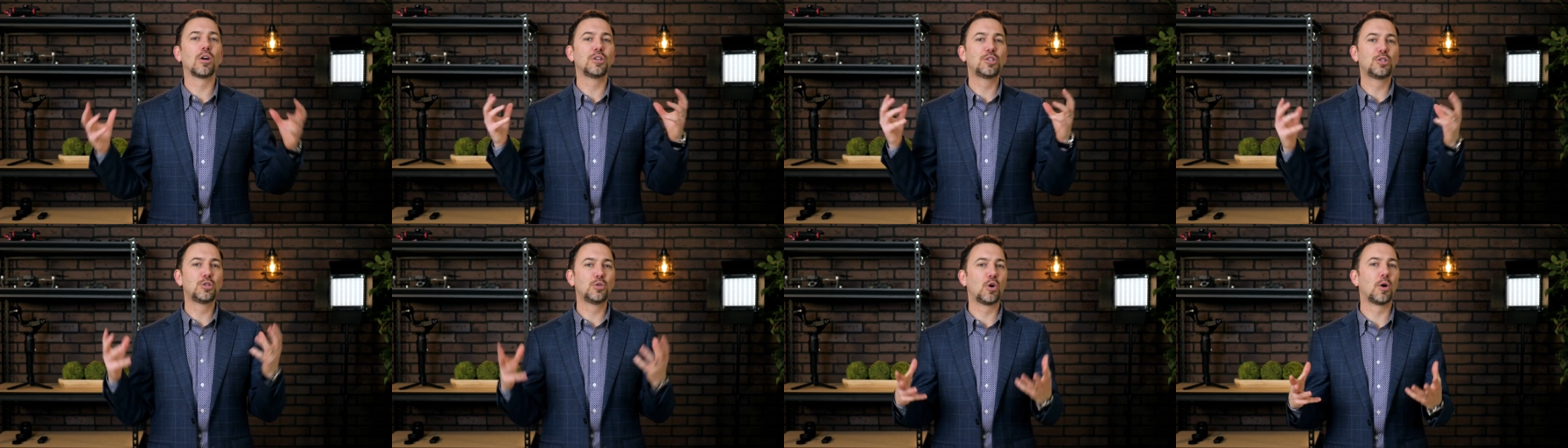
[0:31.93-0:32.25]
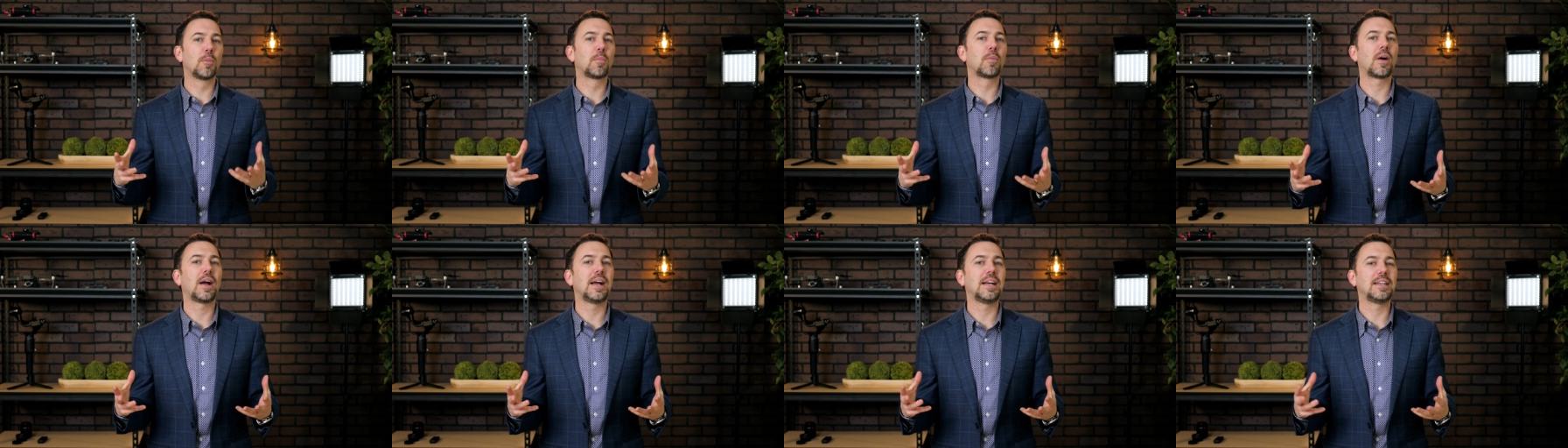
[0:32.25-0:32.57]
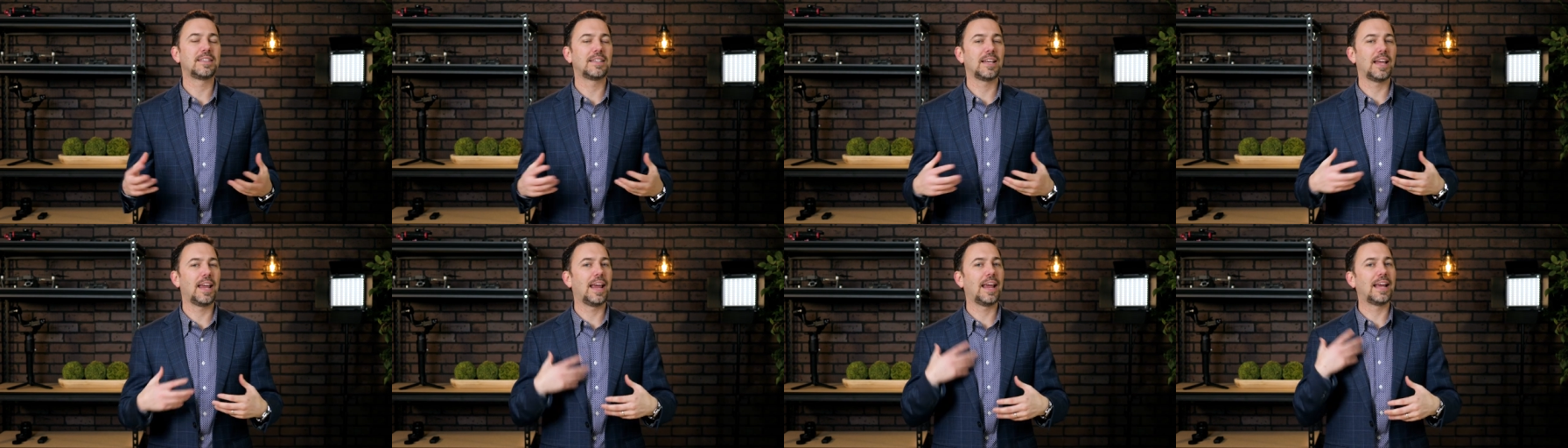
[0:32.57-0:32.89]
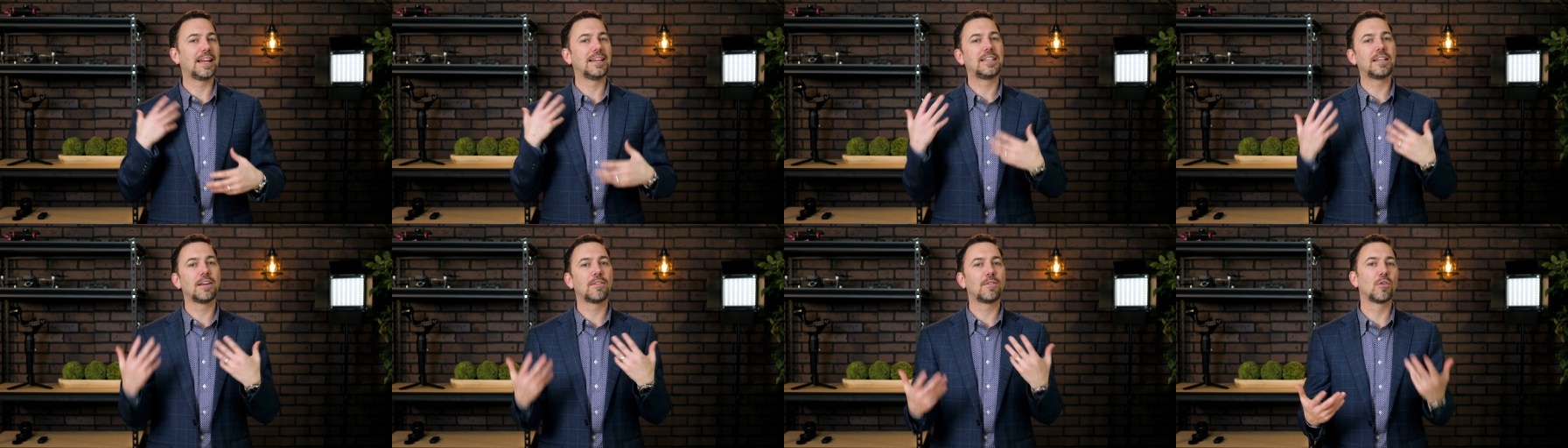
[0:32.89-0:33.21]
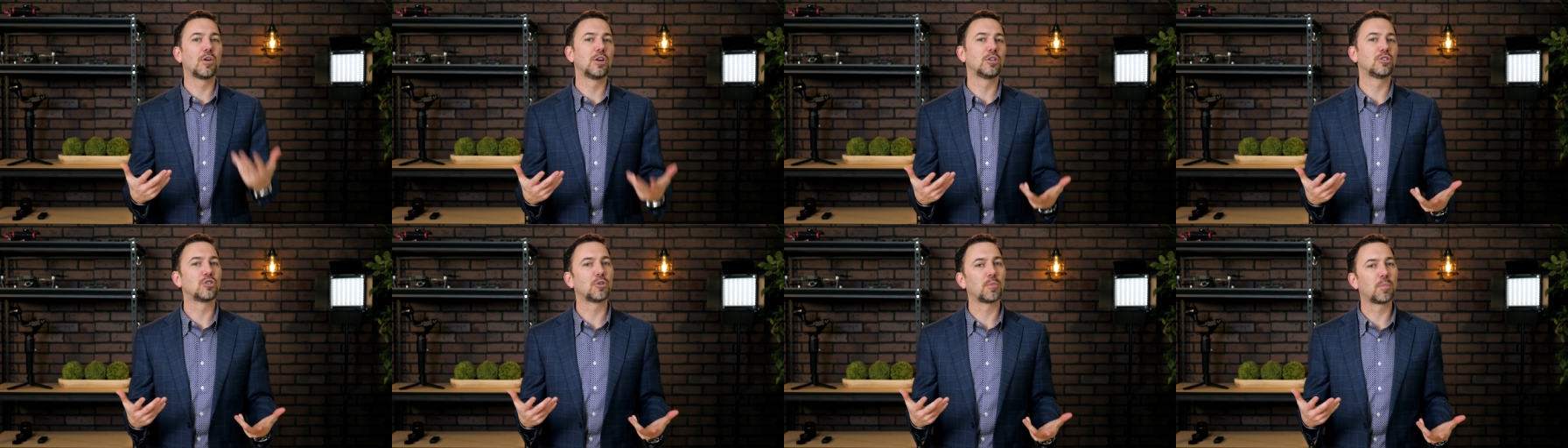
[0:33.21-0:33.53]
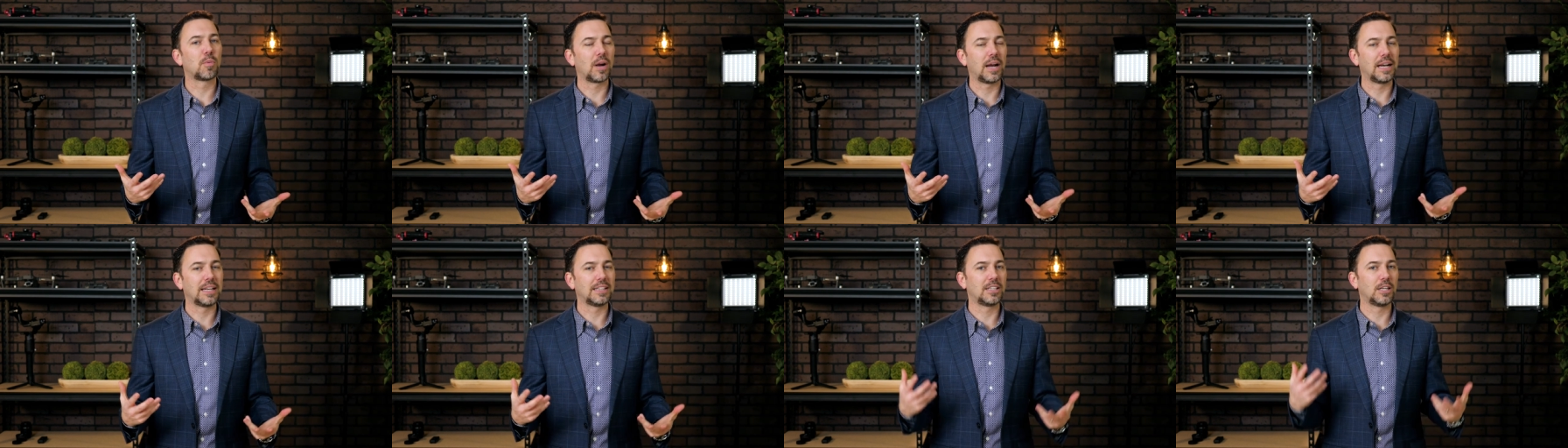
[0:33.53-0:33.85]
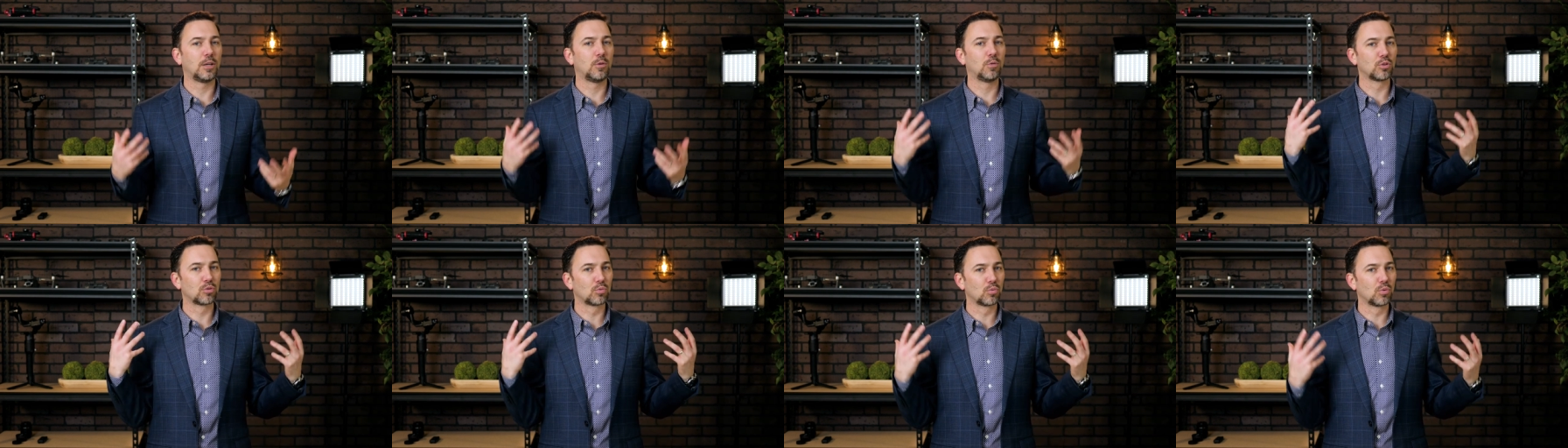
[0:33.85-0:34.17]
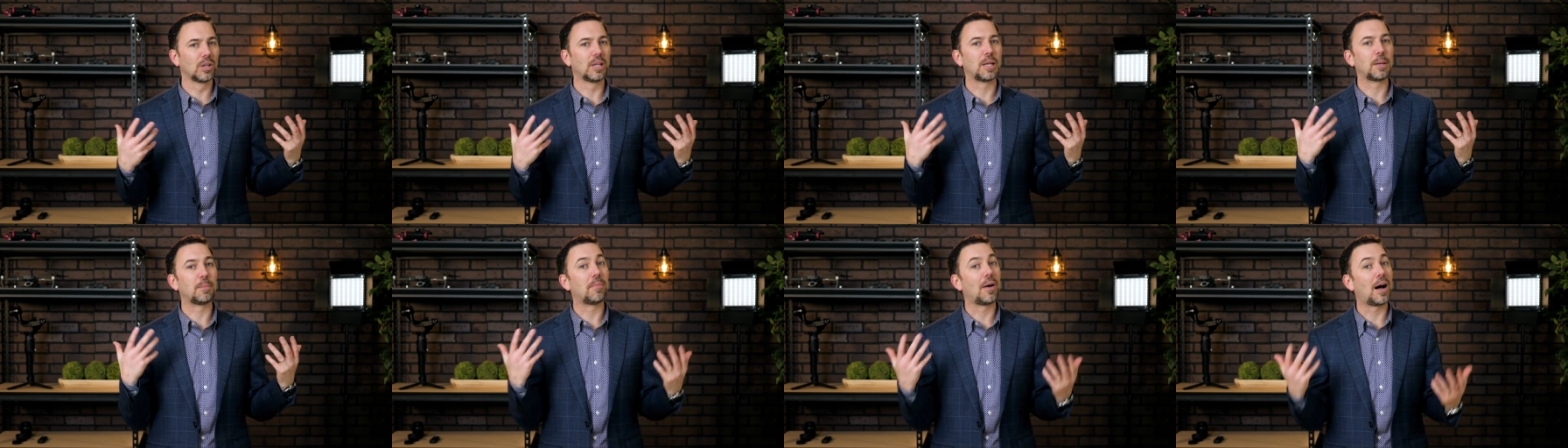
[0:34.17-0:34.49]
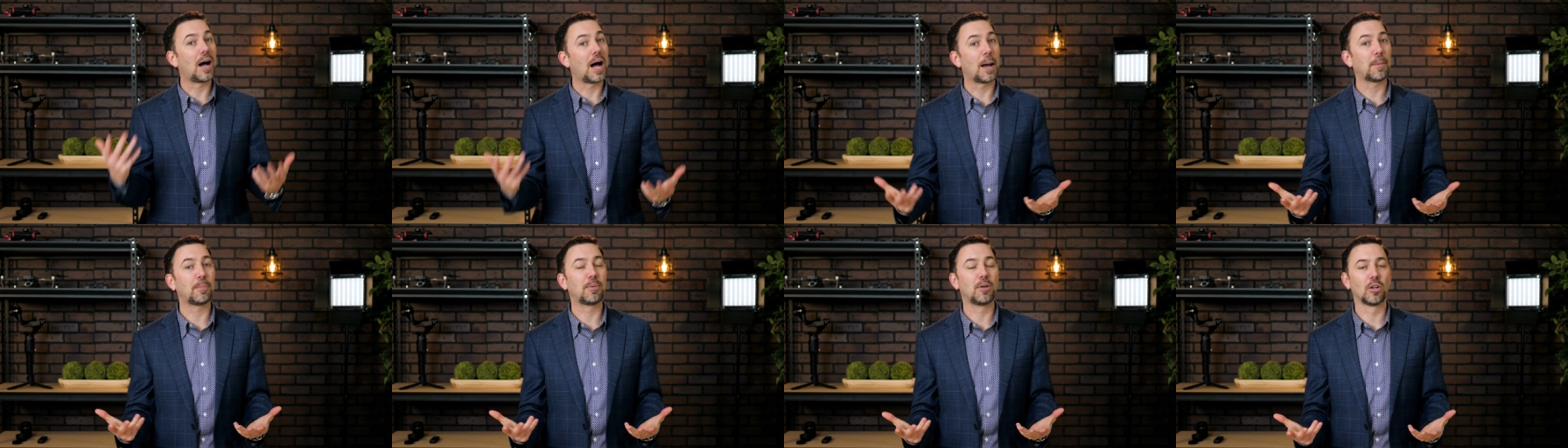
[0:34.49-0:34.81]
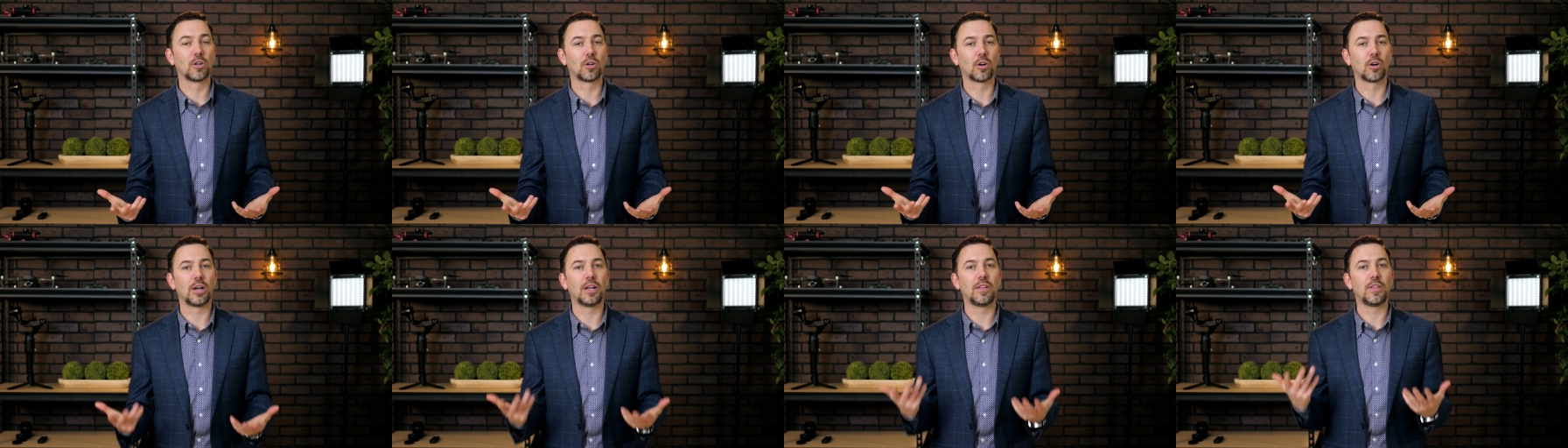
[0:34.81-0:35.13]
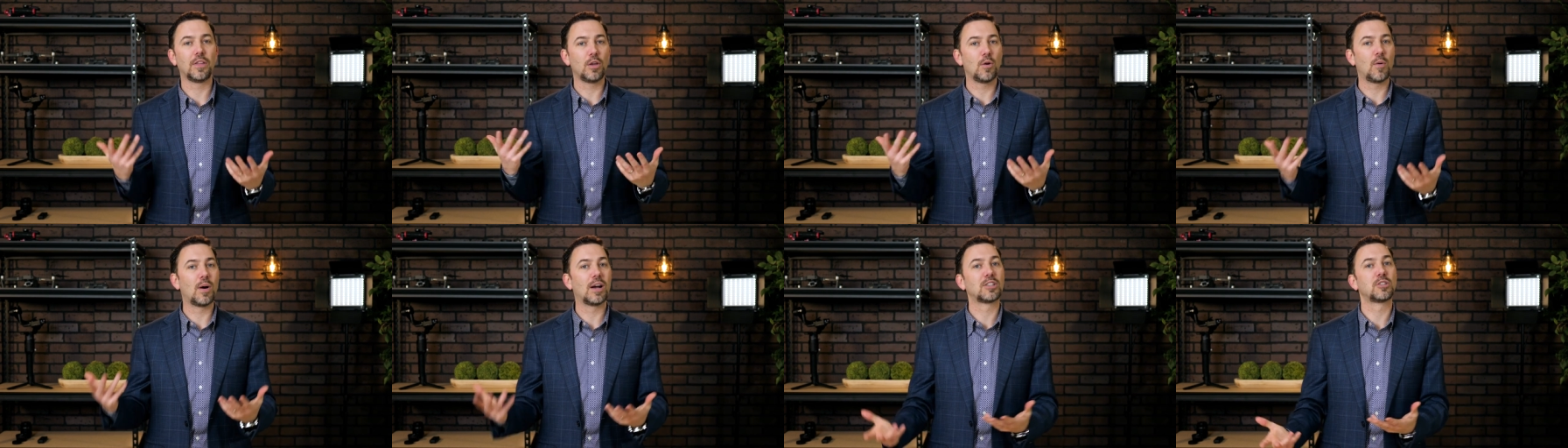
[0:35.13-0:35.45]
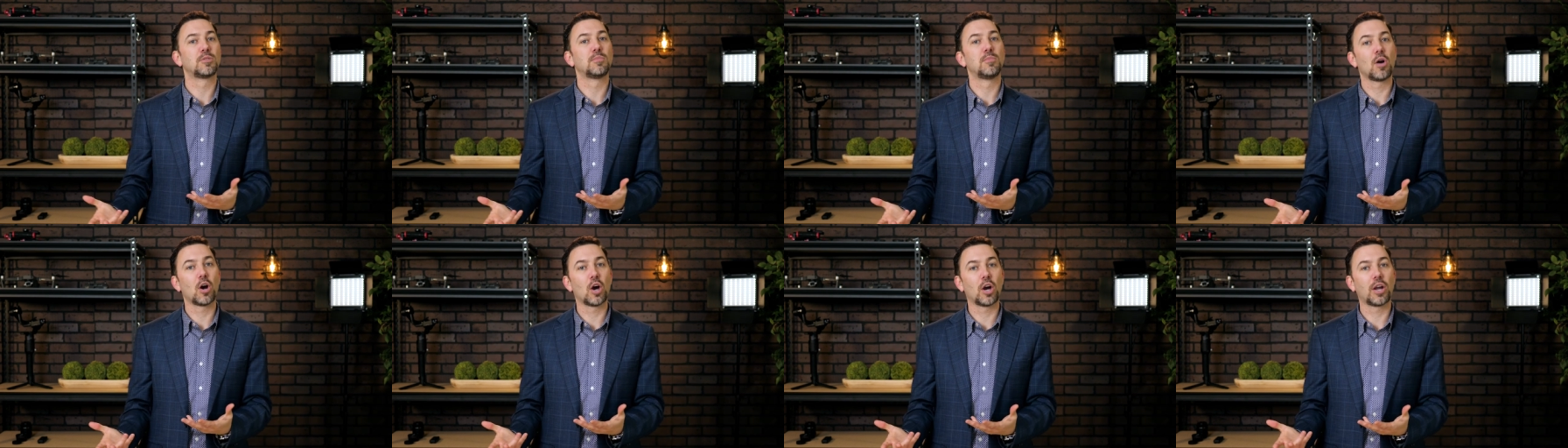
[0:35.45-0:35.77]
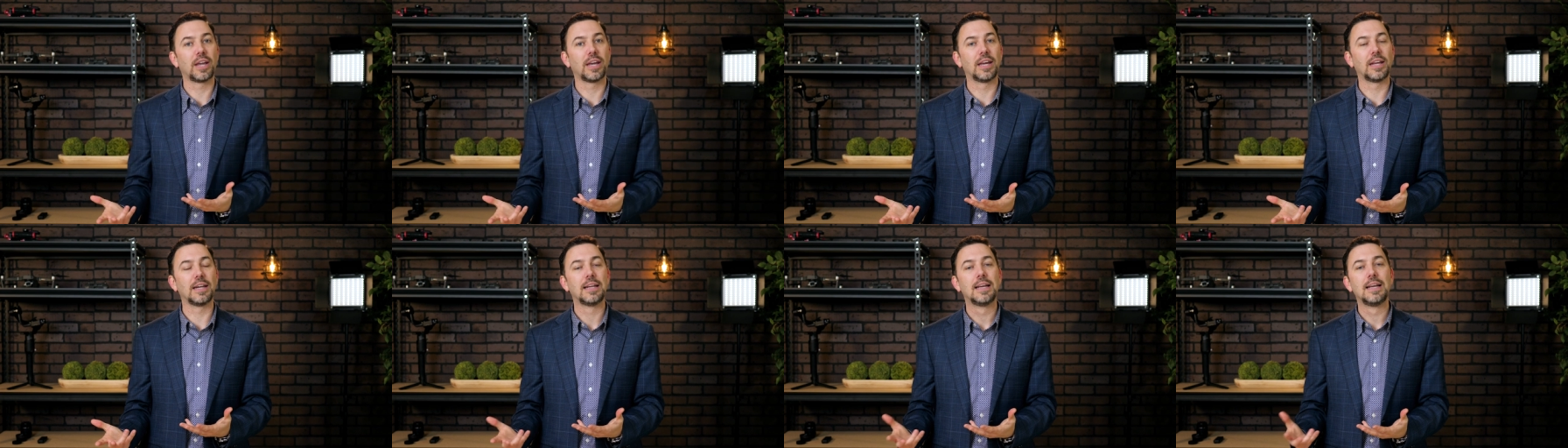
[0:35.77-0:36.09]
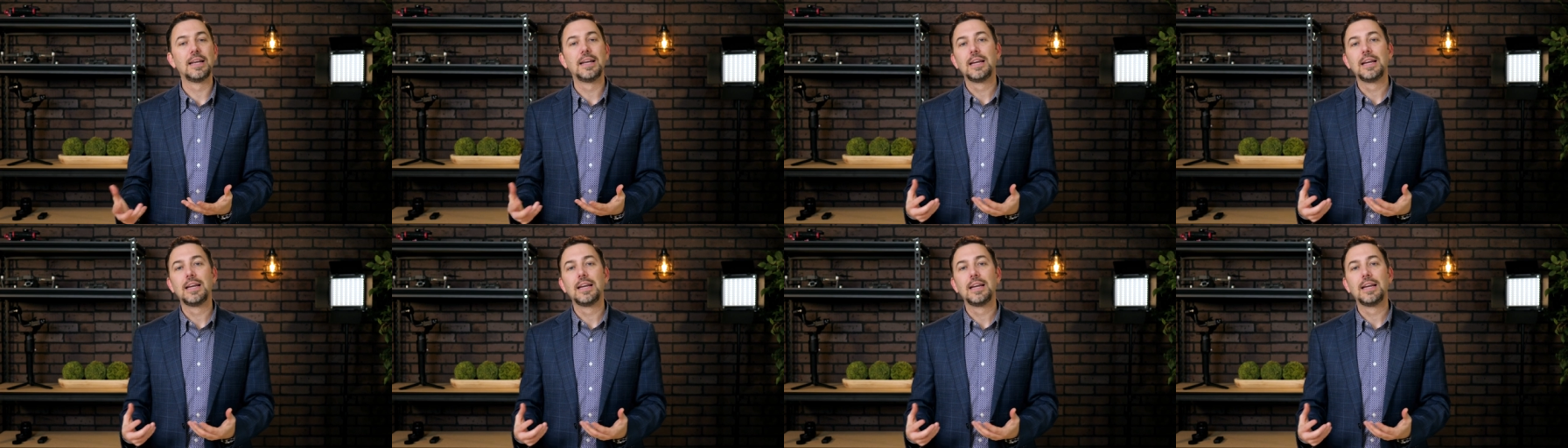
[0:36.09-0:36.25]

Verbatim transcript: dual pricing and differential pricing was really popular in the US market,